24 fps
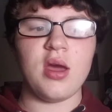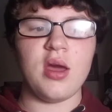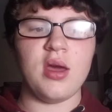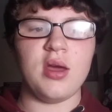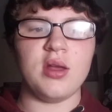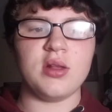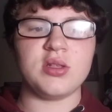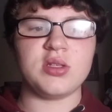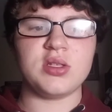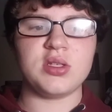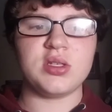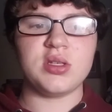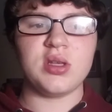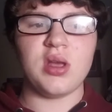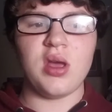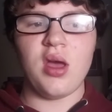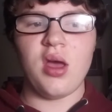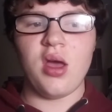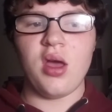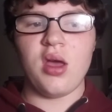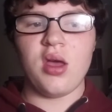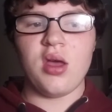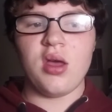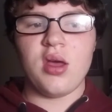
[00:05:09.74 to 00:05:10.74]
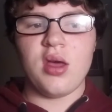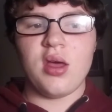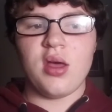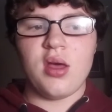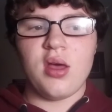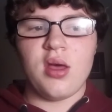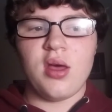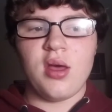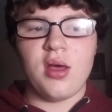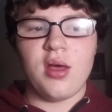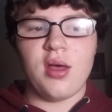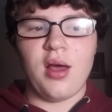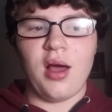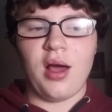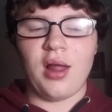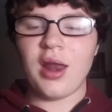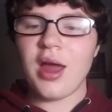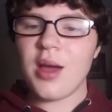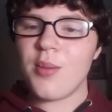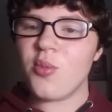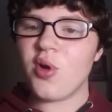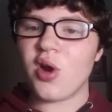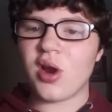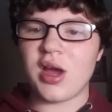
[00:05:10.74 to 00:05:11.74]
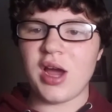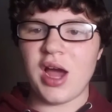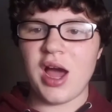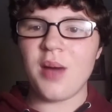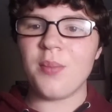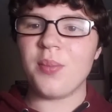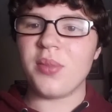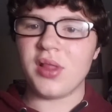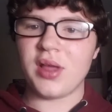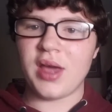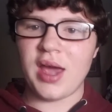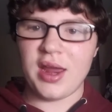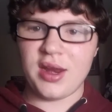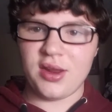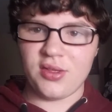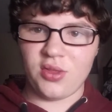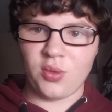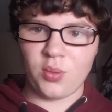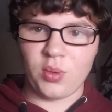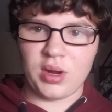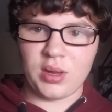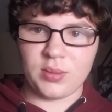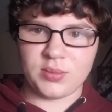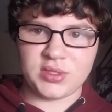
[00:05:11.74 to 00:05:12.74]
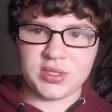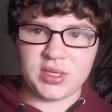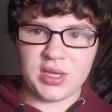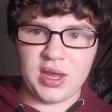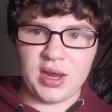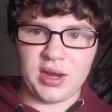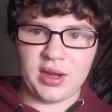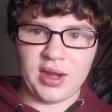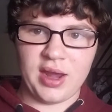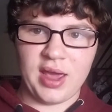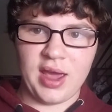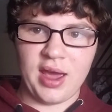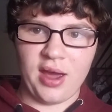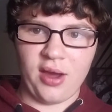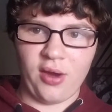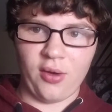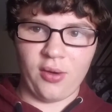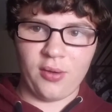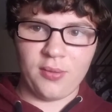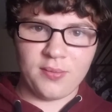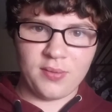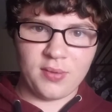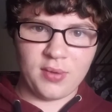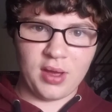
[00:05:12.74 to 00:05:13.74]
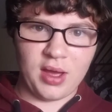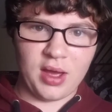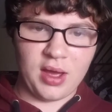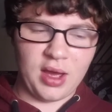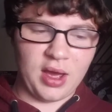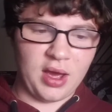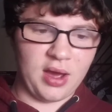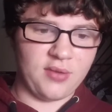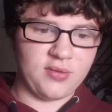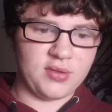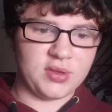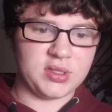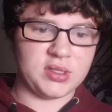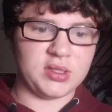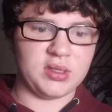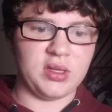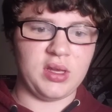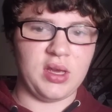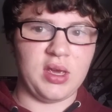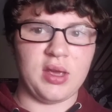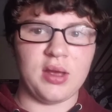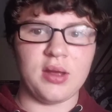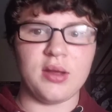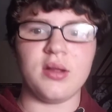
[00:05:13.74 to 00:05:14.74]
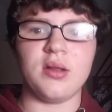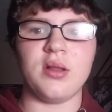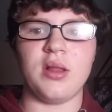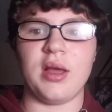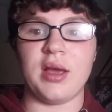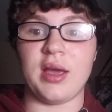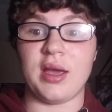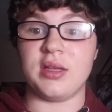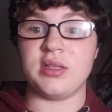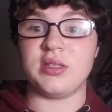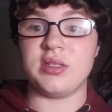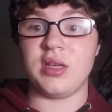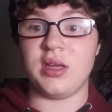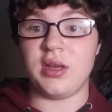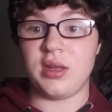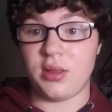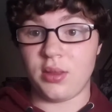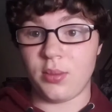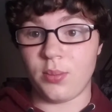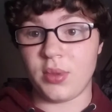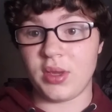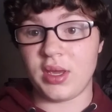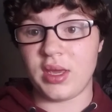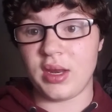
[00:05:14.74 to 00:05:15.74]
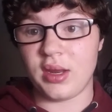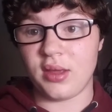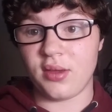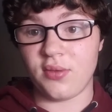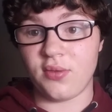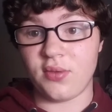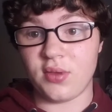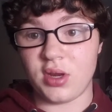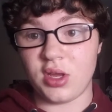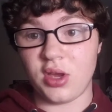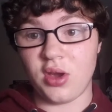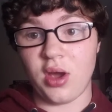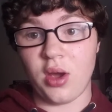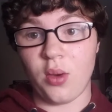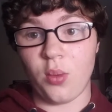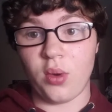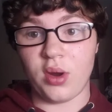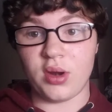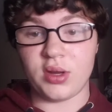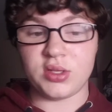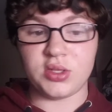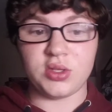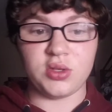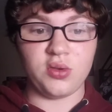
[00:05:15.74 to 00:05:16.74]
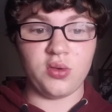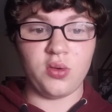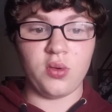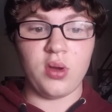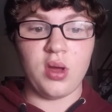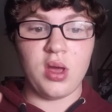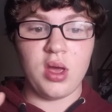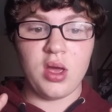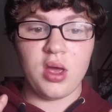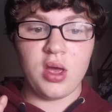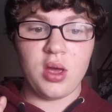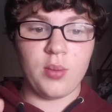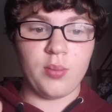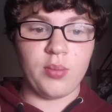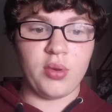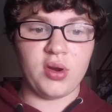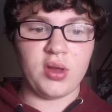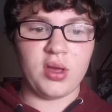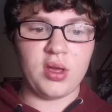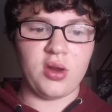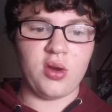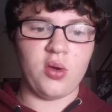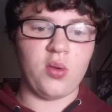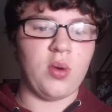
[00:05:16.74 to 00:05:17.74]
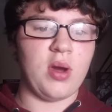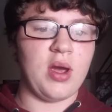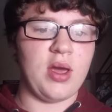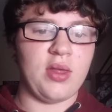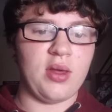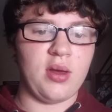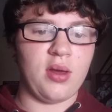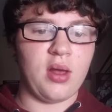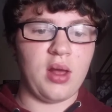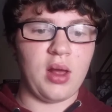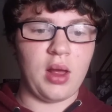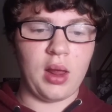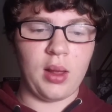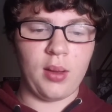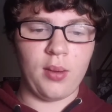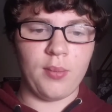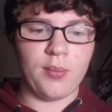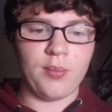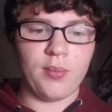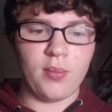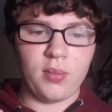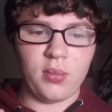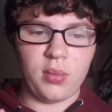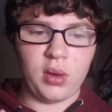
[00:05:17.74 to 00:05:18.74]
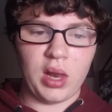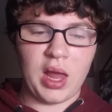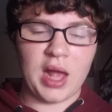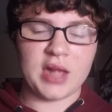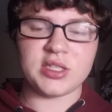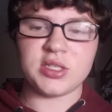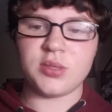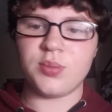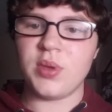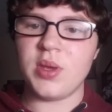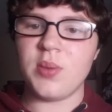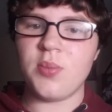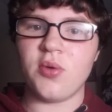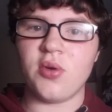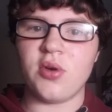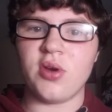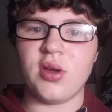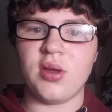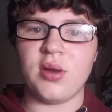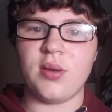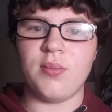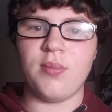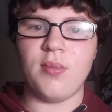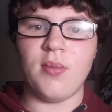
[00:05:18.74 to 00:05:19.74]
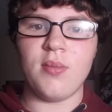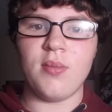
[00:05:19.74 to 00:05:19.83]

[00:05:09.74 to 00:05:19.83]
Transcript: it's a lot more complicated than what I'm saying now, obviously. Like I said in the beginning of the video, I wanted to put it in a way that lots of people could